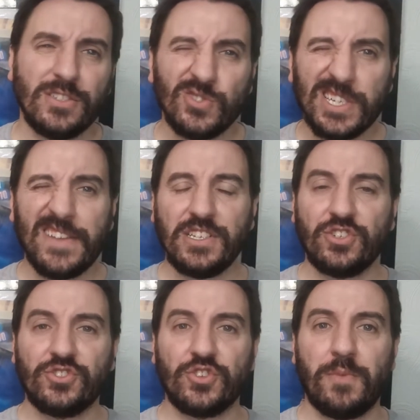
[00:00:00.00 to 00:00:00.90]
So get in
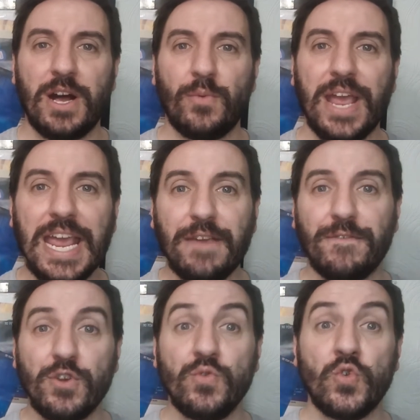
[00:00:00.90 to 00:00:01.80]
touch somehow
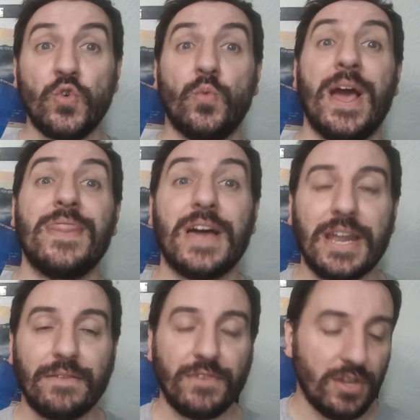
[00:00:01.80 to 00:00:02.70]
if you know where that
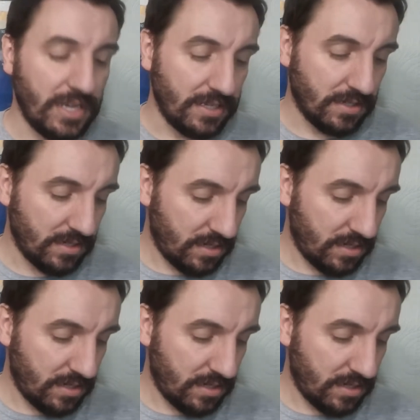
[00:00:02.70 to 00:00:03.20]
advert is.